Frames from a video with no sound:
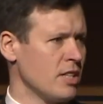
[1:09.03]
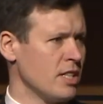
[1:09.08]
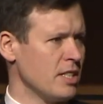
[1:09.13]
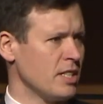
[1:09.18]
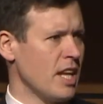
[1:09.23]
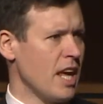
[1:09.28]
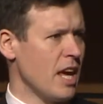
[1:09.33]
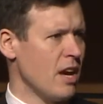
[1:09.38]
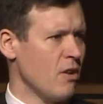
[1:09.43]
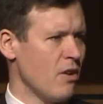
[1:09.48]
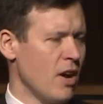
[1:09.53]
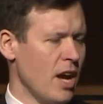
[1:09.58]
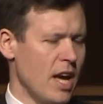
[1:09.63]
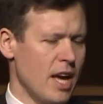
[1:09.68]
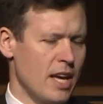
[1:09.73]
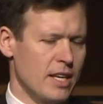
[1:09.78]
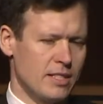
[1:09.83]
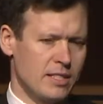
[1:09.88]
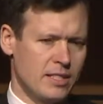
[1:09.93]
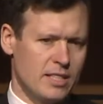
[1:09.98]
He's now
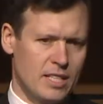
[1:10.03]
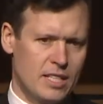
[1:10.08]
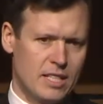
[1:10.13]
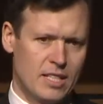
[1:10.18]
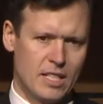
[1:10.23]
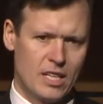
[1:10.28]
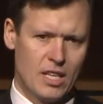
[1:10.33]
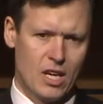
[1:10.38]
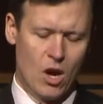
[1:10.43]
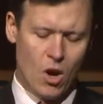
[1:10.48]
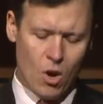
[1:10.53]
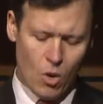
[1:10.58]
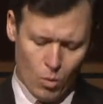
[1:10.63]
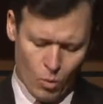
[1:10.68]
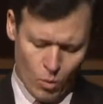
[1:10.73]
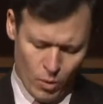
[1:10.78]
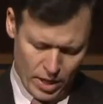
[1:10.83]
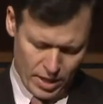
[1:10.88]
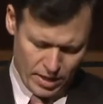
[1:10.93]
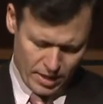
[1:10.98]
a CTO
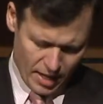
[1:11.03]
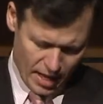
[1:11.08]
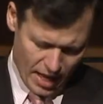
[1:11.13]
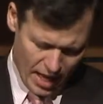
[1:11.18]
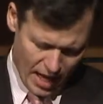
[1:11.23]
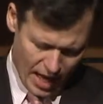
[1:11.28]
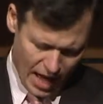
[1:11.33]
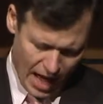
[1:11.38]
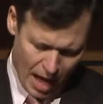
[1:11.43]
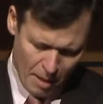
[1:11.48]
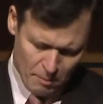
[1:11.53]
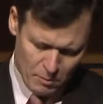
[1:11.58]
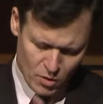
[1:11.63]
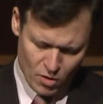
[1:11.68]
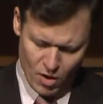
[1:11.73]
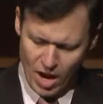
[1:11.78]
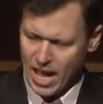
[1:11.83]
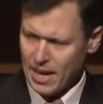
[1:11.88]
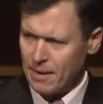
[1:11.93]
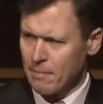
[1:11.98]
with
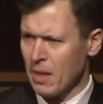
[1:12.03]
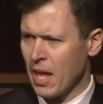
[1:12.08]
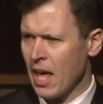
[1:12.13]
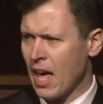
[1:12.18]
Abtran.